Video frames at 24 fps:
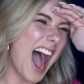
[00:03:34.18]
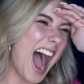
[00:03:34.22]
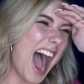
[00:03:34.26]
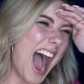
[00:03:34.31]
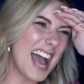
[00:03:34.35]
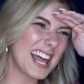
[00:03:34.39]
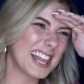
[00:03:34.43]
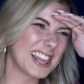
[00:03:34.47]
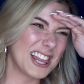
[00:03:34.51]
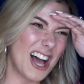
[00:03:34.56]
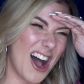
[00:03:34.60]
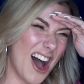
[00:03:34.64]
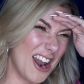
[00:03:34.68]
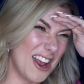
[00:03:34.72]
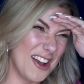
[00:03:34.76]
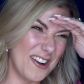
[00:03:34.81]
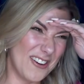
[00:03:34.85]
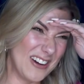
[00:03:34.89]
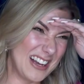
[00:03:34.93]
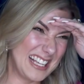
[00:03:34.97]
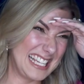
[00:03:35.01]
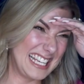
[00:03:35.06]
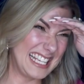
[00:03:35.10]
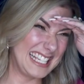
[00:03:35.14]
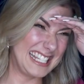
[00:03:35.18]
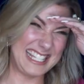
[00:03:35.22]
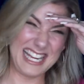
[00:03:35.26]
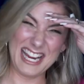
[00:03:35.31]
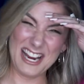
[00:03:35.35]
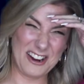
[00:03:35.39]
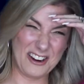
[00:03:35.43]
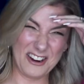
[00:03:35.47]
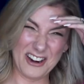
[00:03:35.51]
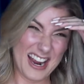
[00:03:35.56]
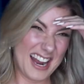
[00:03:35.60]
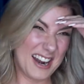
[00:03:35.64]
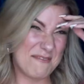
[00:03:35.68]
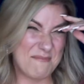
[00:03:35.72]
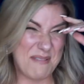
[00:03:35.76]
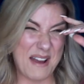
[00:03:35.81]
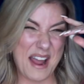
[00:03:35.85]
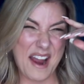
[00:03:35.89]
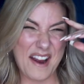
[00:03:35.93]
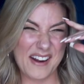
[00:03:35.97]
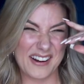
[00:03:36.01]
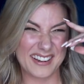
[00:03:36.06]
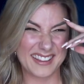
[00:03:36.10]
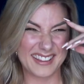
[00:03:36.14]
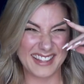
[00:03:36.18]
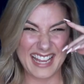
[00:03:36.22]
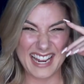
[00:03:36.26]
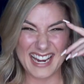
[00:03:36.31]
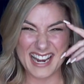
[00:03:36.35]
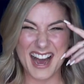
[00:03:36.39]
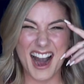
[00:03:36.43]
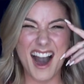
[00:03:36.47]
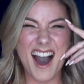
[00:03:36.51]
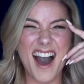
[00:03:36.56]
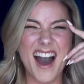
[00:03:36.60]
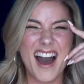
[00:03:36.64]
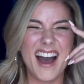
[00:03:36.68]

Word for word: I thought it was a secret, apparently not.